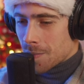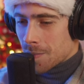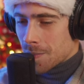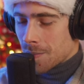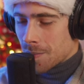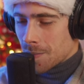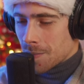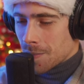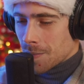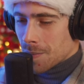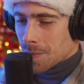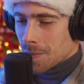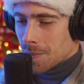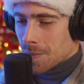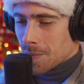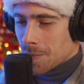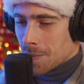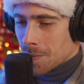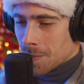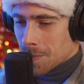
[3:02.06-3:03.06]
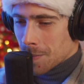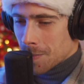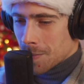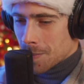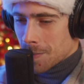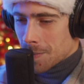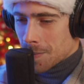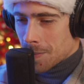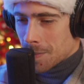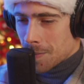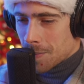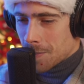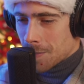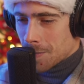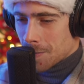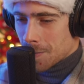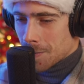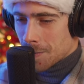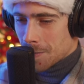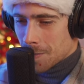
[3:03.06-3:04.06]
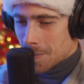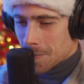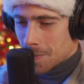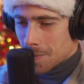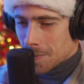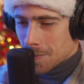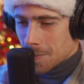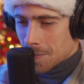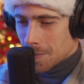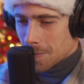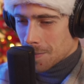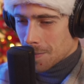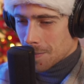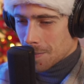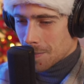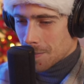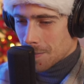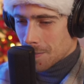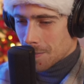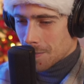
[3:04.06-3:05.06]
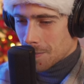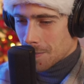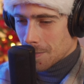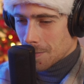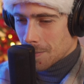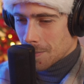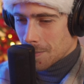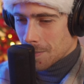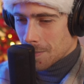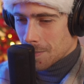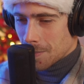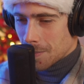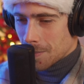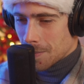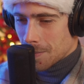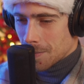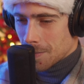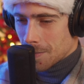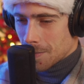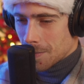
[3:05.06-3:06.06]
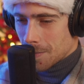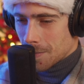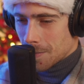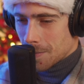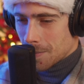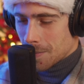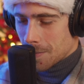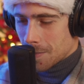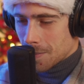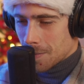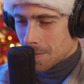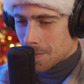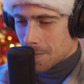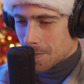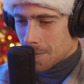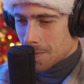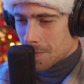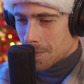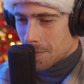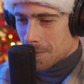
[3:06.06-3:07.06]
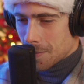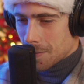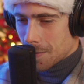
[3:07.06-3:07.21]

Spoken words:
Nothing is said.